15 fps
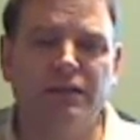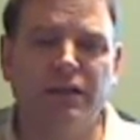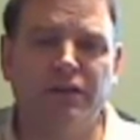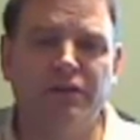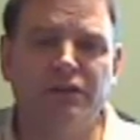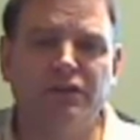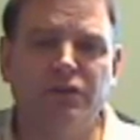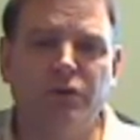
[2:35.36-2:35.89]
The
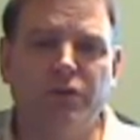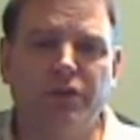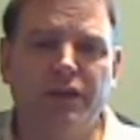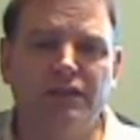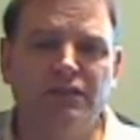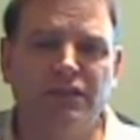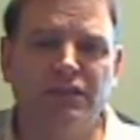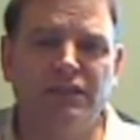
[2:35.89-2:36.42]
other 2
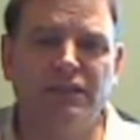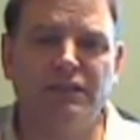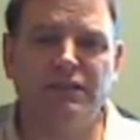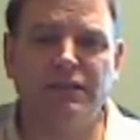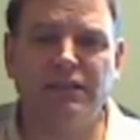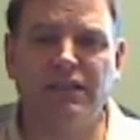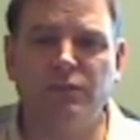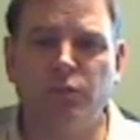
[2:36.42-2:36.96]
things that you need
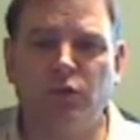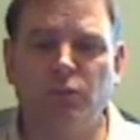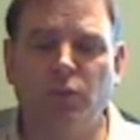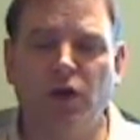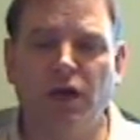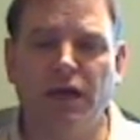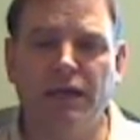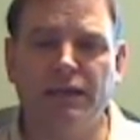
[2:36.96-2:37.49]
to keep in
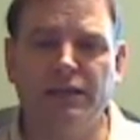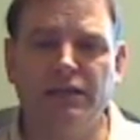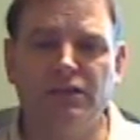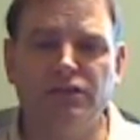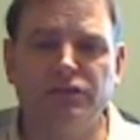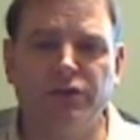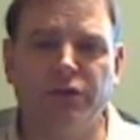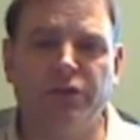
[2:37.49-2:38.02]
mind
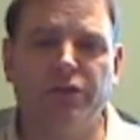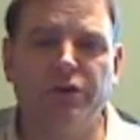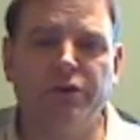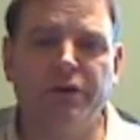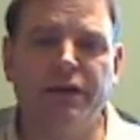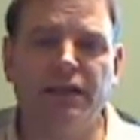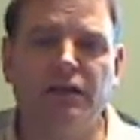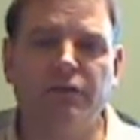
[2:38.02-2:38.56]
is your
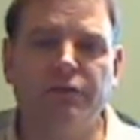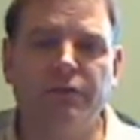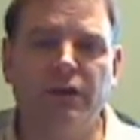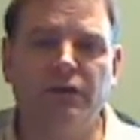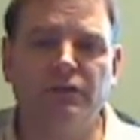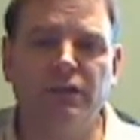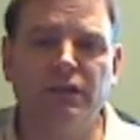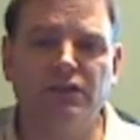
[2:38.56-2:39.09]
theoretical
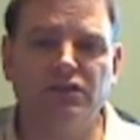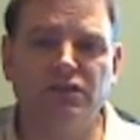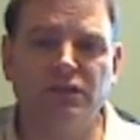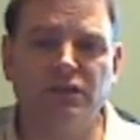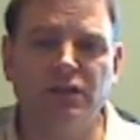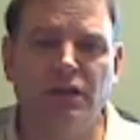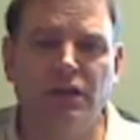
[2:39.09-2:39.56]
foundation.